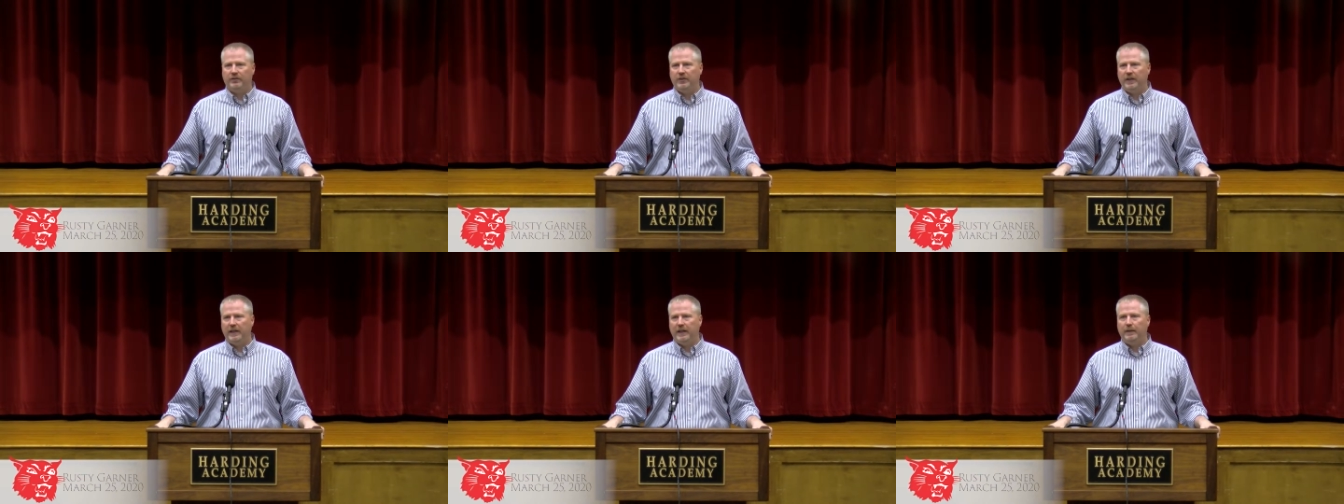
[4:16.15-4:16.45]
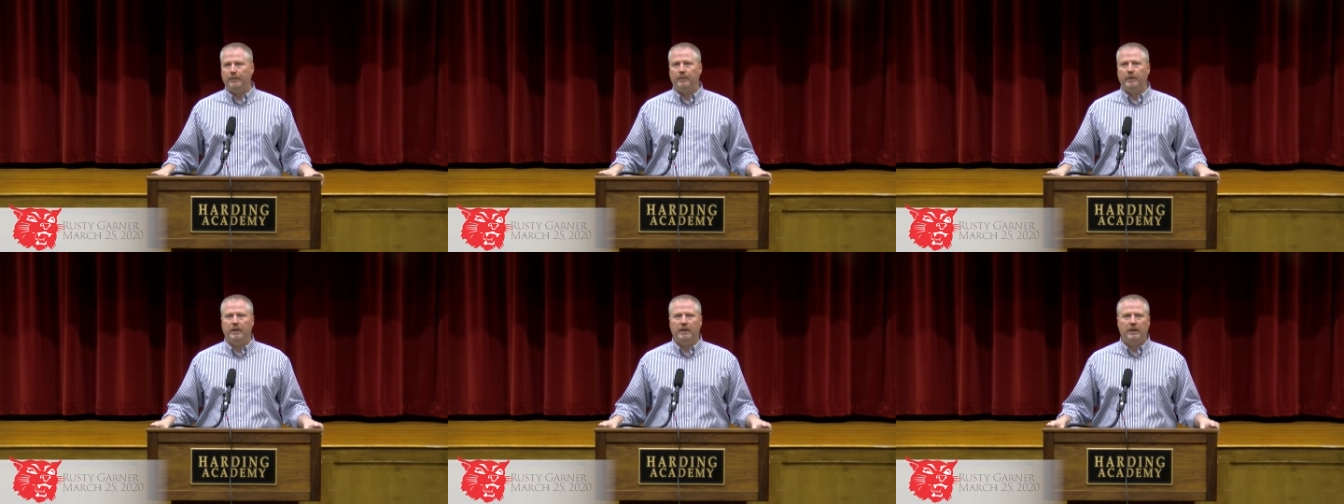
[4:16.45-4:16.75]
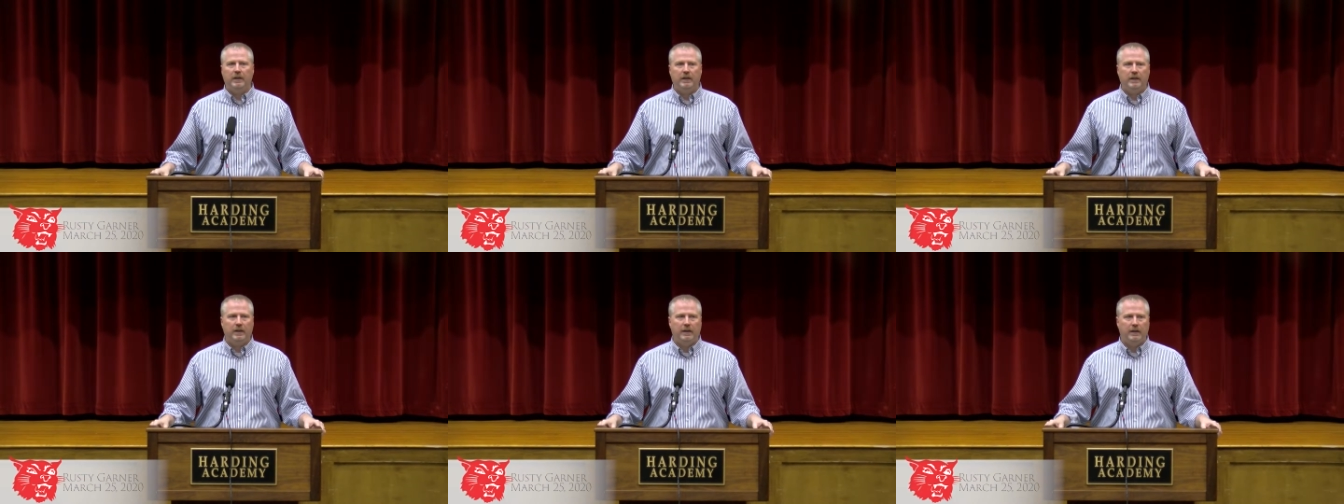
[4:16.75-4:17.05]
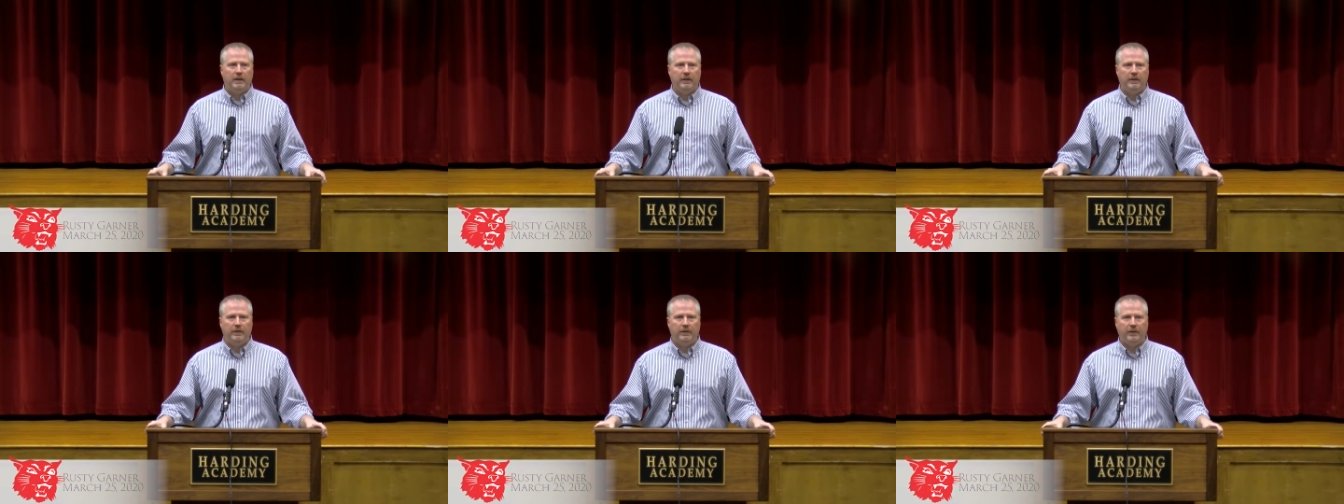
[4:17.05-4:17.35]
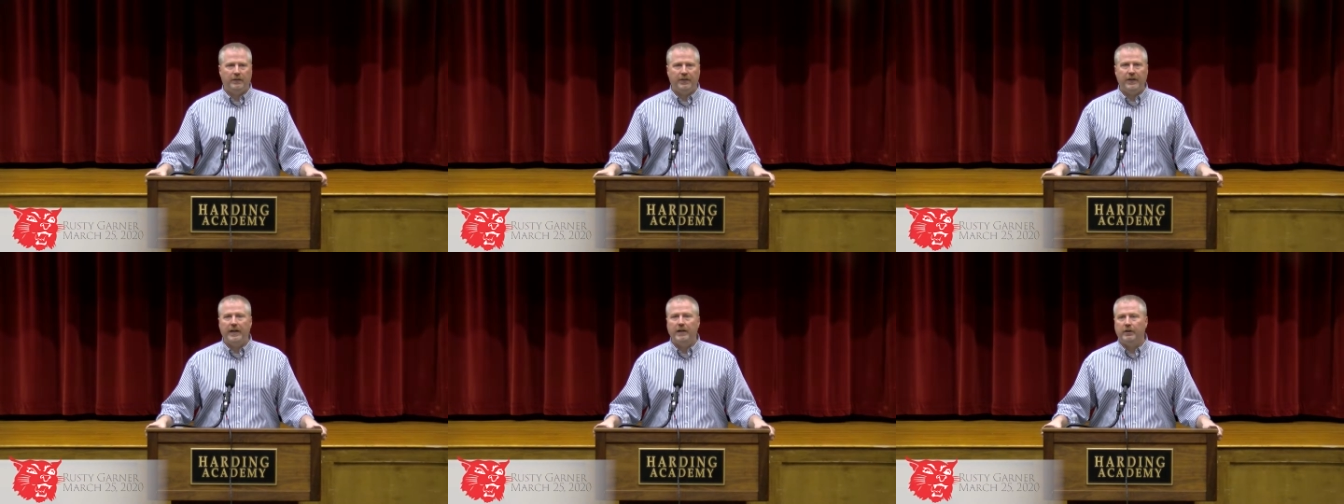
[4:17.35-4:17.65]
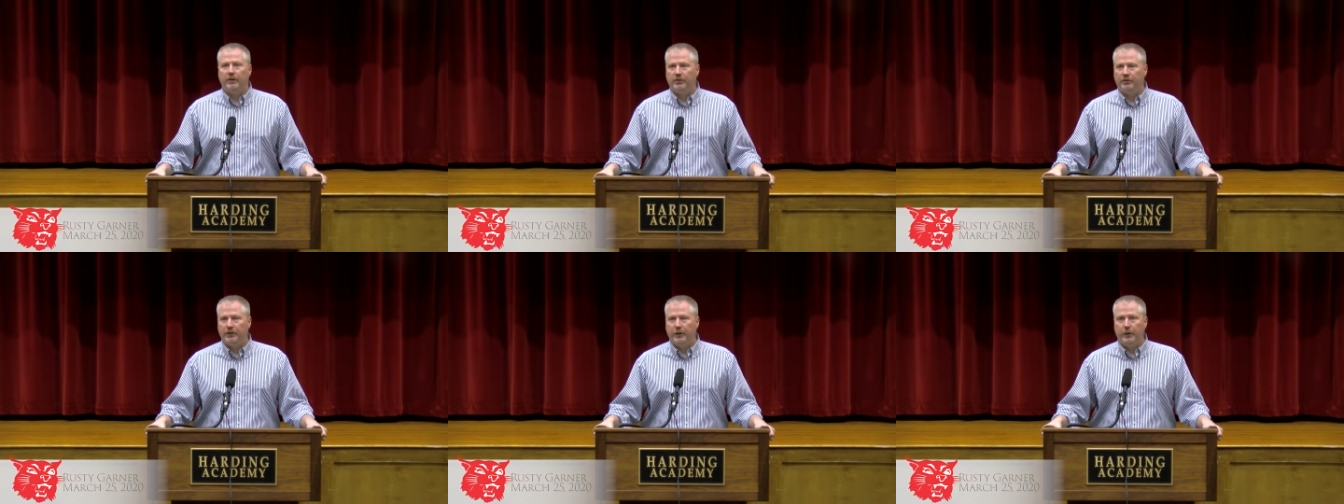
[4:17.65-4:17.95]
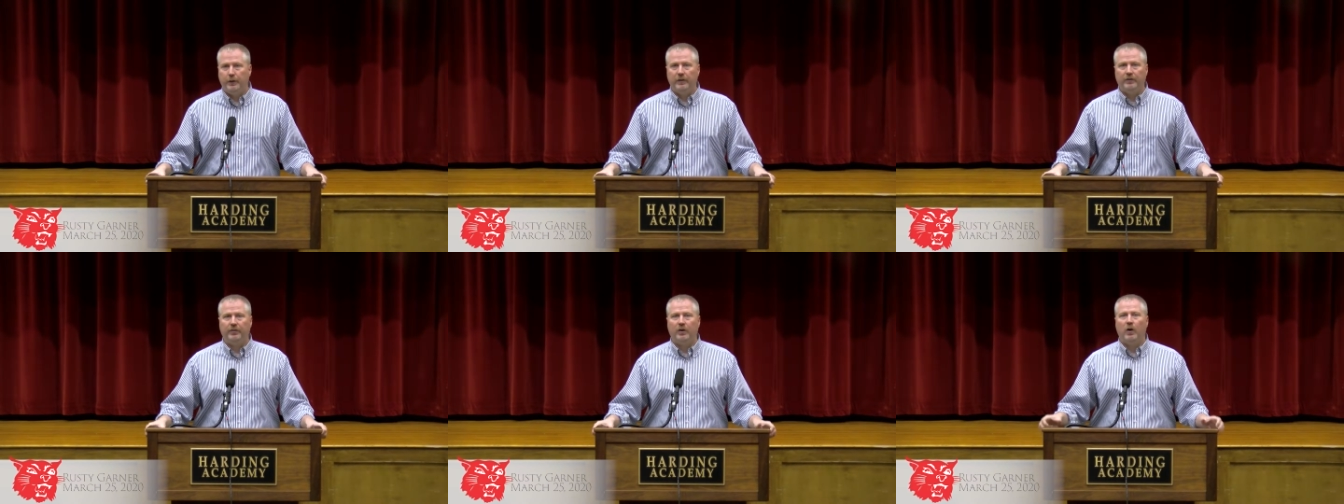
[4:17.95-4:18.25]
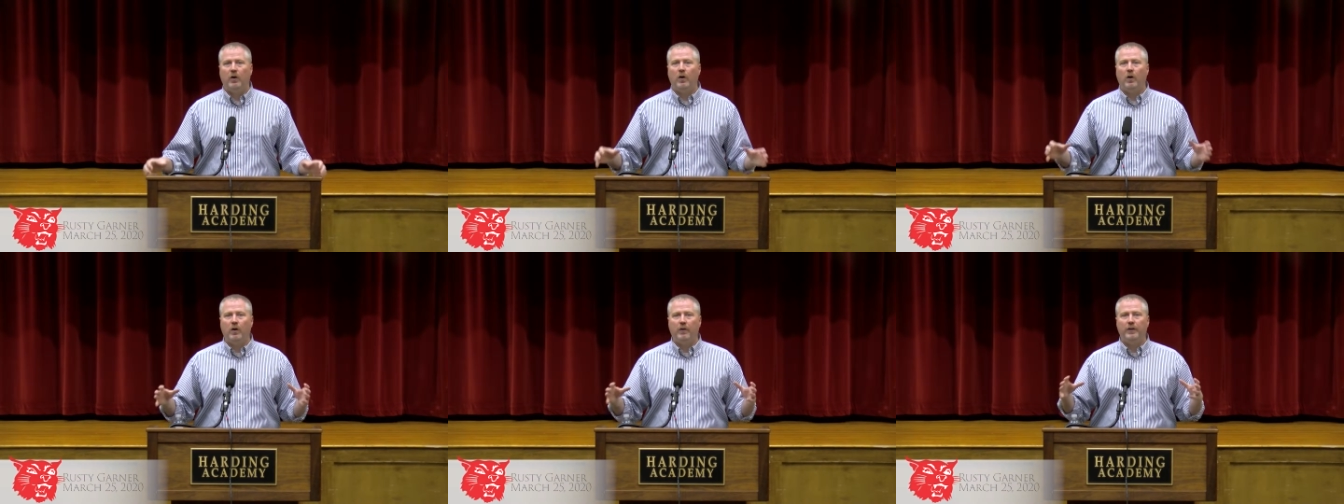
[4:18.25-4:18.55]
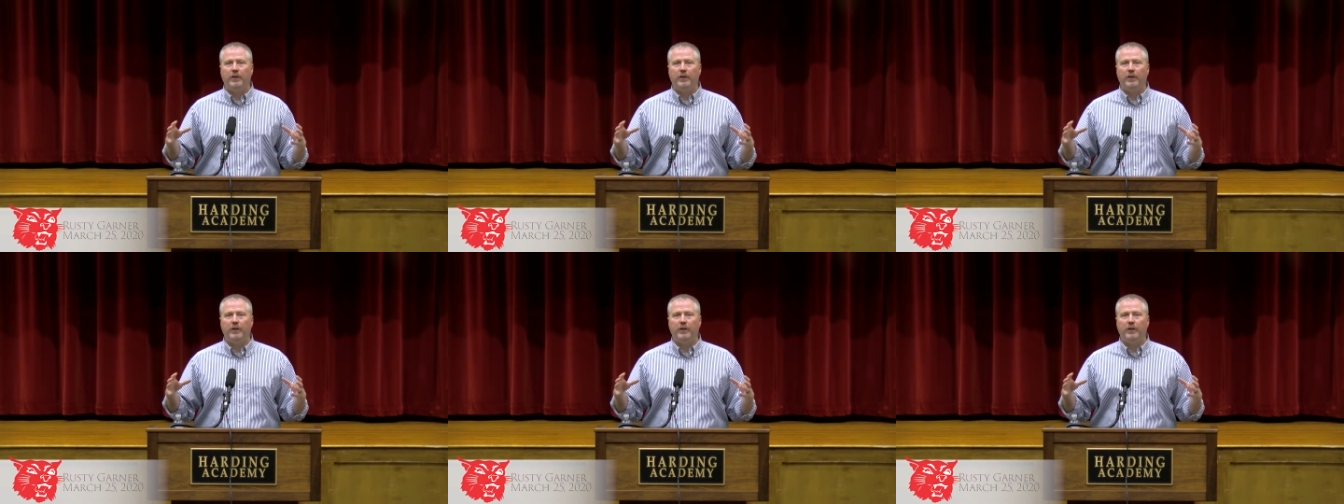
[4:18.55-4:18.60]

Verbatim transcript: team, the theater students, all